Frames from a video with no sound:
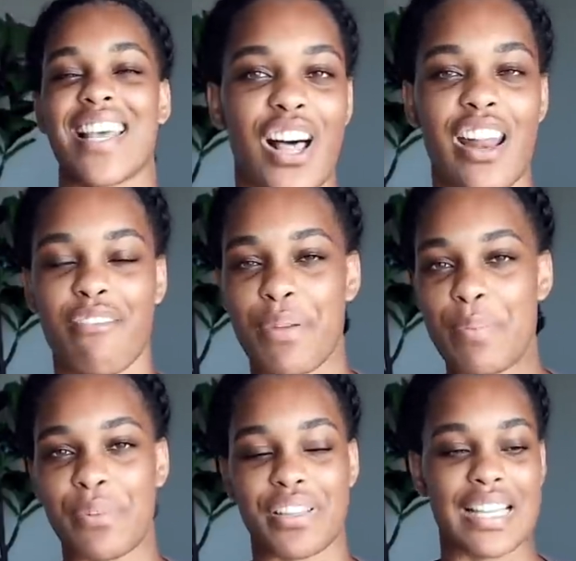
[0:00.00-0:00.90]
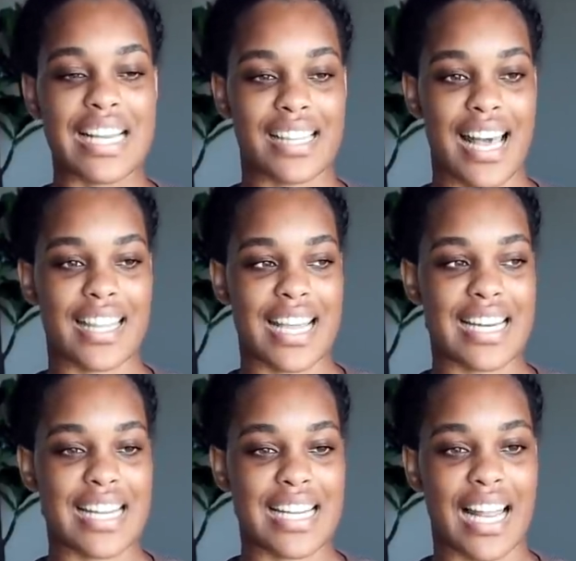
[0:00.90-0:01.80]
A lot of people think that they
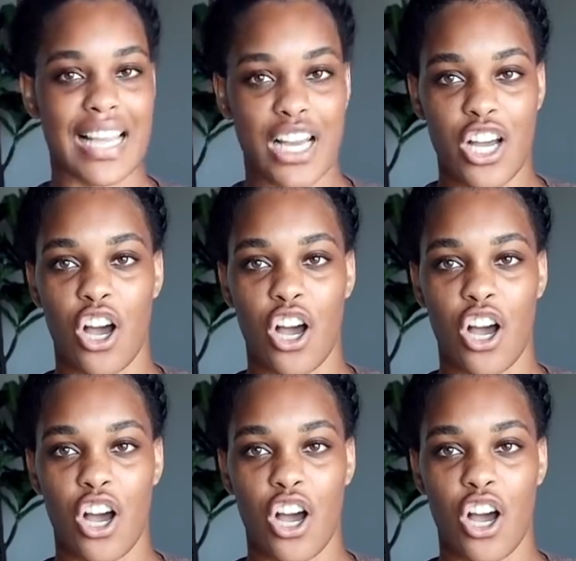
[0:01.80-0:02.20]
need like